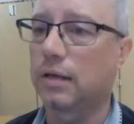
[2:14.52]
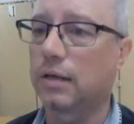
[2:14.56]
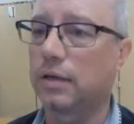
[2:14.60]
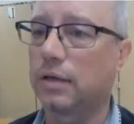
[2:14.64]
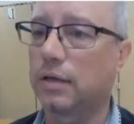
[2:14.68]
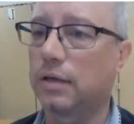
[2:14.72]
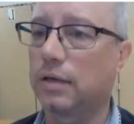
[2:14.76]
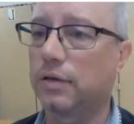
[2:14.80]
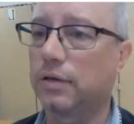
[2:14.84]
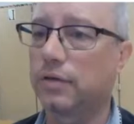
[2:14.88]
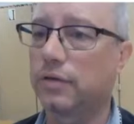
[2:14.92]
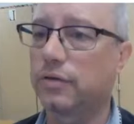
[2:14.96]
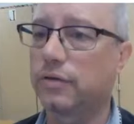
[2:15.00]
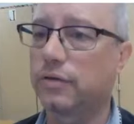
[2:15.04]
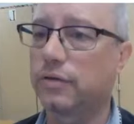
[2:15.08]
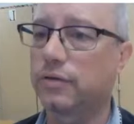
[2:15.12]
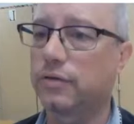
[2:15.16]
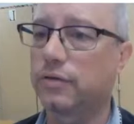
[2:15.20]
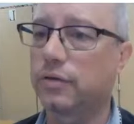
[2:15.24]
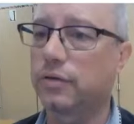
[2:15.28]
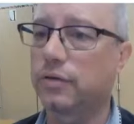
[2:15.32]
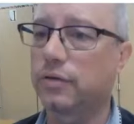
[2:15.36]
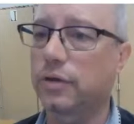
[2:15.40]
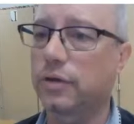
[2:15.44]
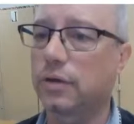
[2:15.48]
here's the
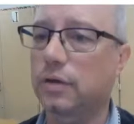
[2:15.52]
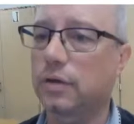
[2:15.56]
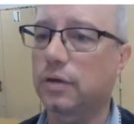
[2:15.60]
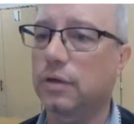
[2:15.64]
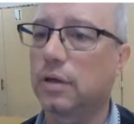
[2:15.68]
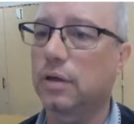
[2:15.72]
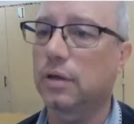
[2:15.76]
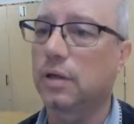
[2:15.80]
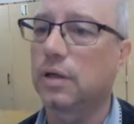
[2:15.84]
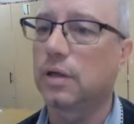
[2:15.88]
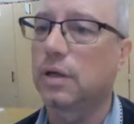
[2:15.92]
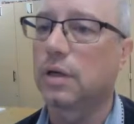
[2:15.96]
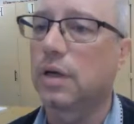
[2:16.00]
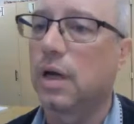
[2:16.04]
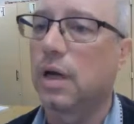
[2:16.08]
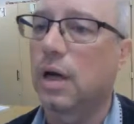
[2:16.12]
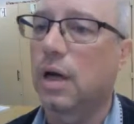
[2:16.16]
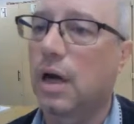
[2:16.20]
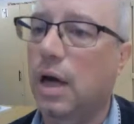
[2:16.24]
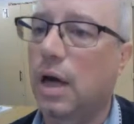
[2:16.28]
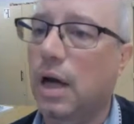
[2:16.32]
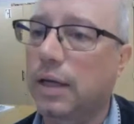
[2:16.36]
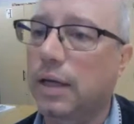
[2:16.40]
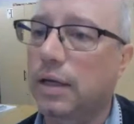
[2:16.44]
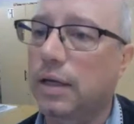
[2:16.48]
student.
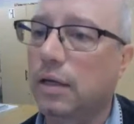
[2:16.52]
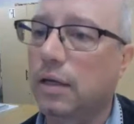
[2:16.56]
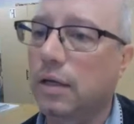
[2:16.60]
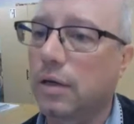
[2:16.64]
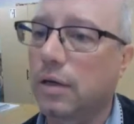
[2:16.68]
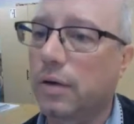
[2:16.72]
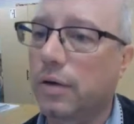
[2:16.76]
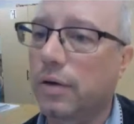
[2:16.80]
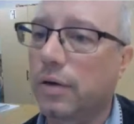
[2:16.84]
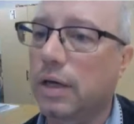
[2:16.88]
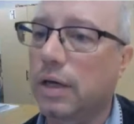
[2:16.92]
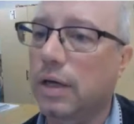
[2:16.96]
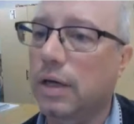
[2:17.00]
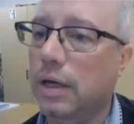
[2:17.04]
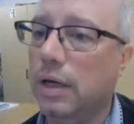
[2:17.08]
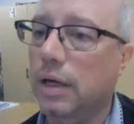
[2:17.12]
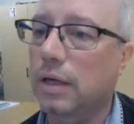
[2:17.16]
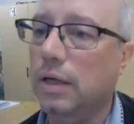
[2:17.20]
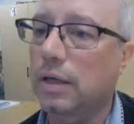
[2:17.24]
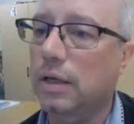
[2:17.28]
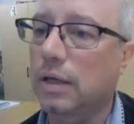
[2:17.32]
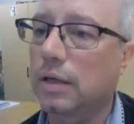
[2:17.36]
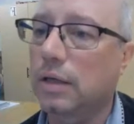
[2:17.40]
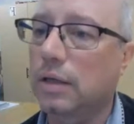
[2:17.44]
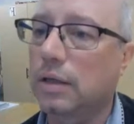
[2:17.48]
I can go
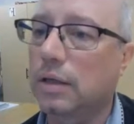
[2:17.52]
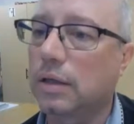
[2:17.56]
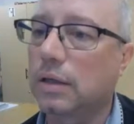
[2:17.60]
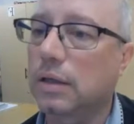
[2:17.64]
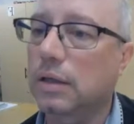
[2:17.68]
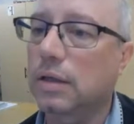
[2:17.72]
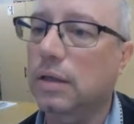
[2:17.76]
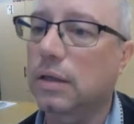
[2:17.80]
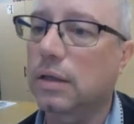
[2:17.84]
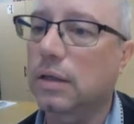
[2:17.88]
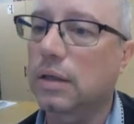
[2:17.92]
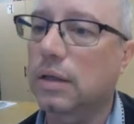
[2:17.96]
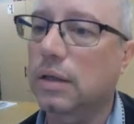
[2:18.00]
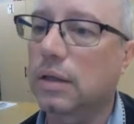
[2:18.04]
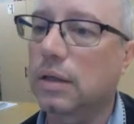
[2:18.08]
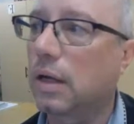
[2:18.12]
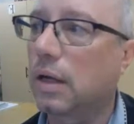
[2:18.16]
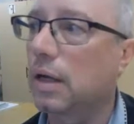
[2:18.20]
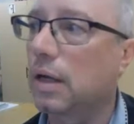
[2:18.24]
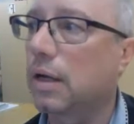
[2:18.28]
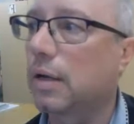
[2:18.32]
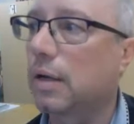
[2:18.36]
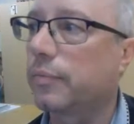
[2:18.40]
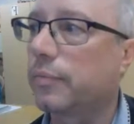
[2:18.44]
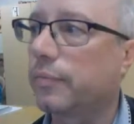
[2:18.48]
ahead and
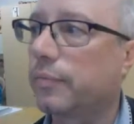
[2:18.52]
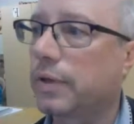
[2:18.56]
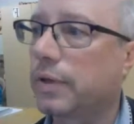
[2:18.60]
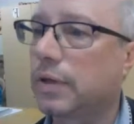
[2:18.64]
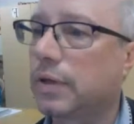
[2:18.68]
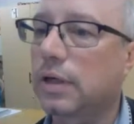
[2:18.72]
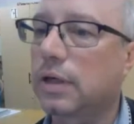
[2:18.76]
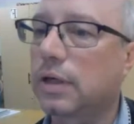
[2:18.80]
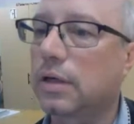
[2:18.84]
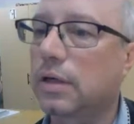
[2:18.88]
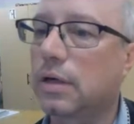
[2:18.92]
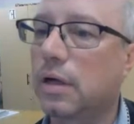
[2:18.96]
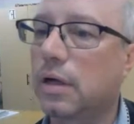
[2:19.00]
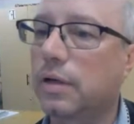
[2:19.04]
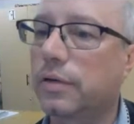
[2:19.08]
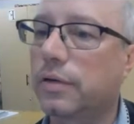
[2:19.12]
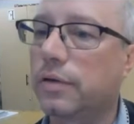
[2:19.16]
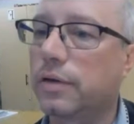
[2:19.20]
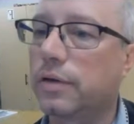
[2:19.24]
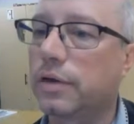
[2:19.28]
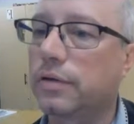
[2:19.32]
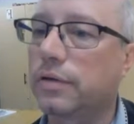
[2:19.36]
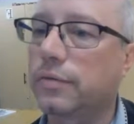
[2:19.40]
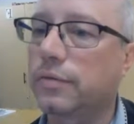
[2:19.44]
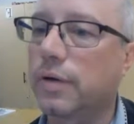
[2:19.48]
click on
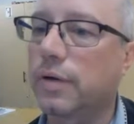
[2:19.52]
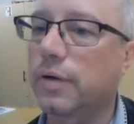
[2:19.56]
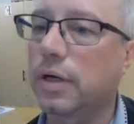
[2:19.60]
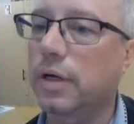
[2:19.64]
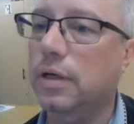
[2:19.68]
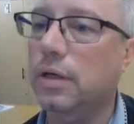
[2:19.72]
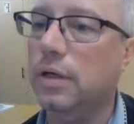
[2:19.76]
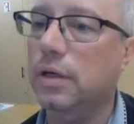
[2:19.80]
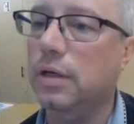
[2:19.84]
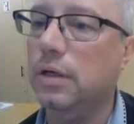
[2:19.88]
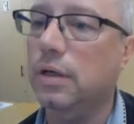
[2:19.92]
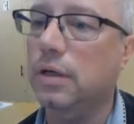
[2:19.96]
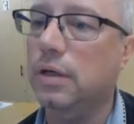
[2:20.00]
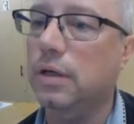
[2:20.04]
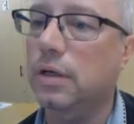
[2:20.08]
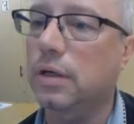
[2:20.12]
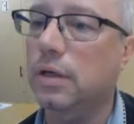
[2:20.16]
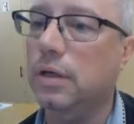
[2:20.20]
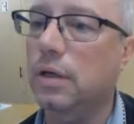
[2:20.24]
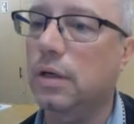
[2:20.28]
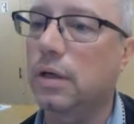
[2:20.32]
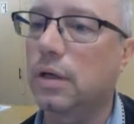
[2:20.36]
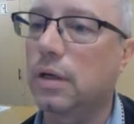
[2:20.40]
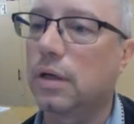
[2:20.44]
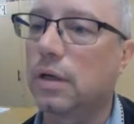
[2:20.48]
this right
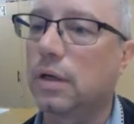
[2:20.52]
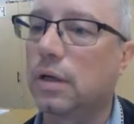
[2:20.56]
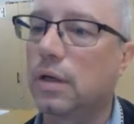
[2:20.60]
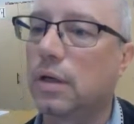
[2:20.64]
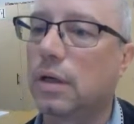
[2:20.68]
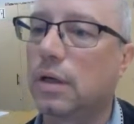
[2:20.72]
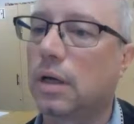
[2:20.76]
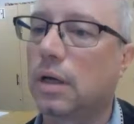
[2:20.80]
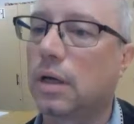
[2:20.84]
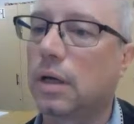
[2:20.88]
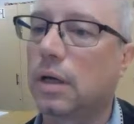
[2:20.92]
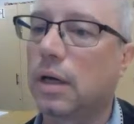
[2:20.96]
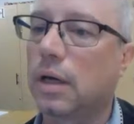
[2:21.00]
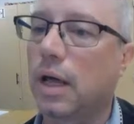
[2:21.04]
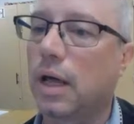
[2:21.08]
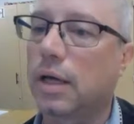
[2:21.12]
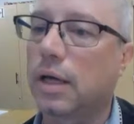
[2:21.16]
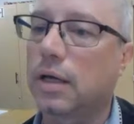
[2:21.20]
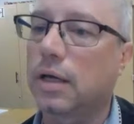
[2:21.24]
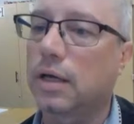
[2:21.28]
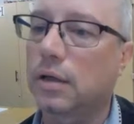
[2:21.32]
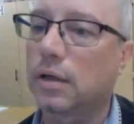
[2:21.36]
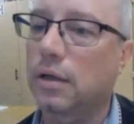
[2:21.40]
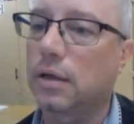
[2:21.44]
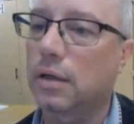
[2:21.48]
here, and I
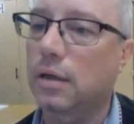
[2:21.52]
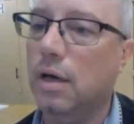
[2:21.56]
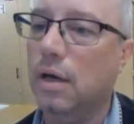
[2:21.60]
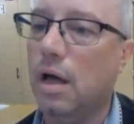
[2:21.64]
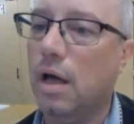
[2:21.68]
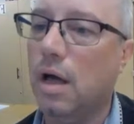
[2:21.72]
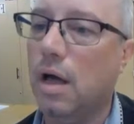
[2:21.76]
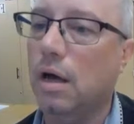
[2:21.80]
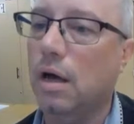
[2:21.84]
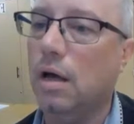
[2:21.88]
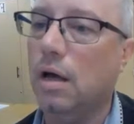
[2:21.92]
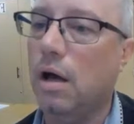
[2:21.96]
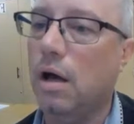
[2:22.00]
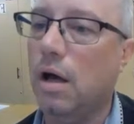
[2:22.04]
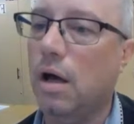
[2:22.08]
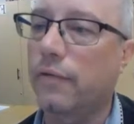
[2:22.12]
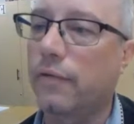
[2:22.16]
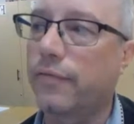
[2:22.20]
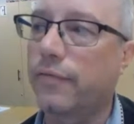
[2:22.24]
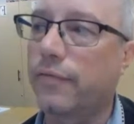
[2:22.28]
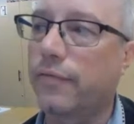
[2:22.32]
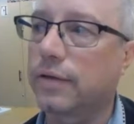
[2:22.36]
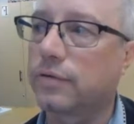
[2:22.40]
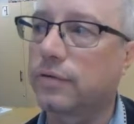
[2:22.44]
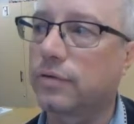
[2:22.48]
can knock
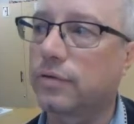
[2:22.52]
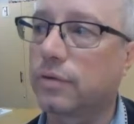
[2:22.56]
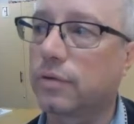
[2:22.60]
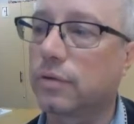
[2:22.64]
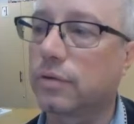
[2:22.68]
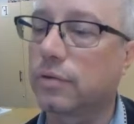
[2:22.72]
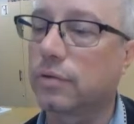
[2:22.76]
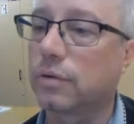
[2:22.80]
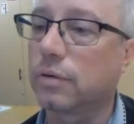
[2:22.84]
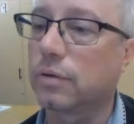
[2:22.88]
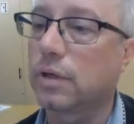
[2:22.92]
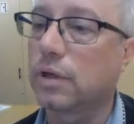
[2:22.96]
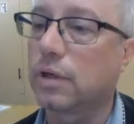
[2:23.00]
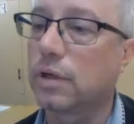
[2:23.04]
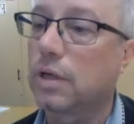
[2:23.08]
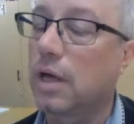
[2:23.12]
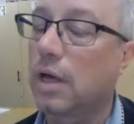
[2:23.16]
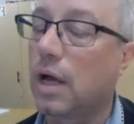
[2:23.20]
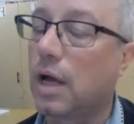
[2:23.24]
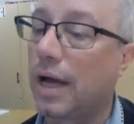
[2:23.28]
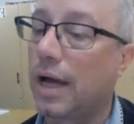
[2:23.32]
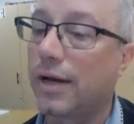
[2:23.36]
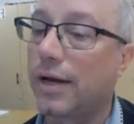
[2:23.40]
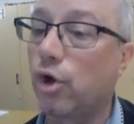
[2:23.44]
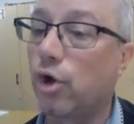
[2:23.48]
off that student.
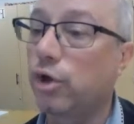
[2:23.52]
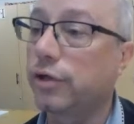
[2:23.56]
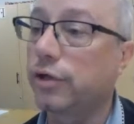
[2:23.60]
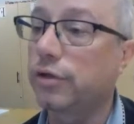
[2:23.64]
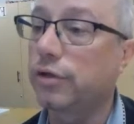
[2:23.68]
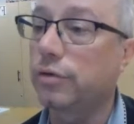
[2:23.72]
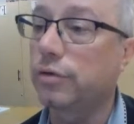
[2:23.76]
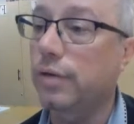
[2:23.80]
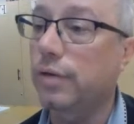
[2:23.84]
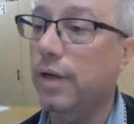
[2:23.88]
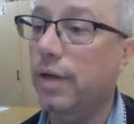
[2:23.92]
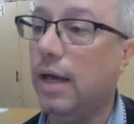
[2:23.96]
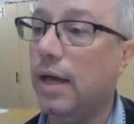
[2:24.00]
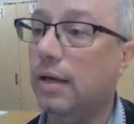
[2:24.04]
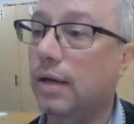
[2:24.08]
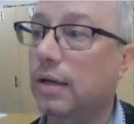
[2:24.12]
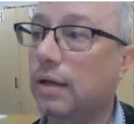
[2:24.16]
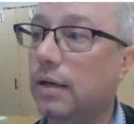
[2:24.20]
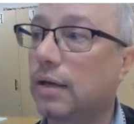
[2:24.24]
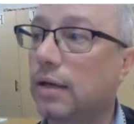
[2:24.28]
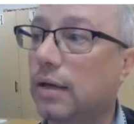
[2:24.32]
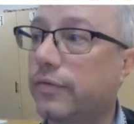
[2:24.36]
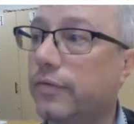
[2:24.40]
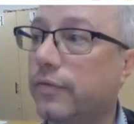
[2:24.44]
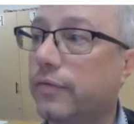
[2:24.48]
I'd only do
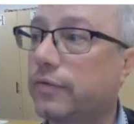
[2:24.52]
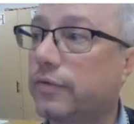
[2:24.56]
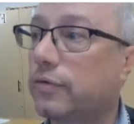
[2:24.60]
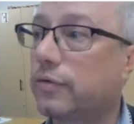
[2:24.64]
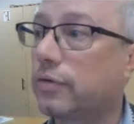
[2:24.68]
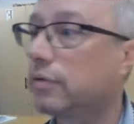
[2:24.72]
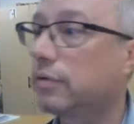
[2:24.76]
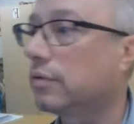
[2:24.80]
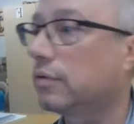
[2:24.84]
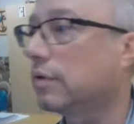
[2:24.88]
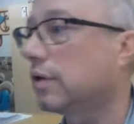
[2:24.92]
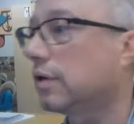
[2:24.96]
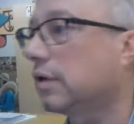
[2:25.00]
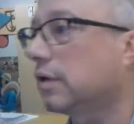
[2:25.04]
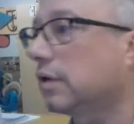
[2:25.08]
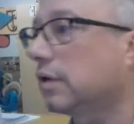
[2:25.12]
that if the student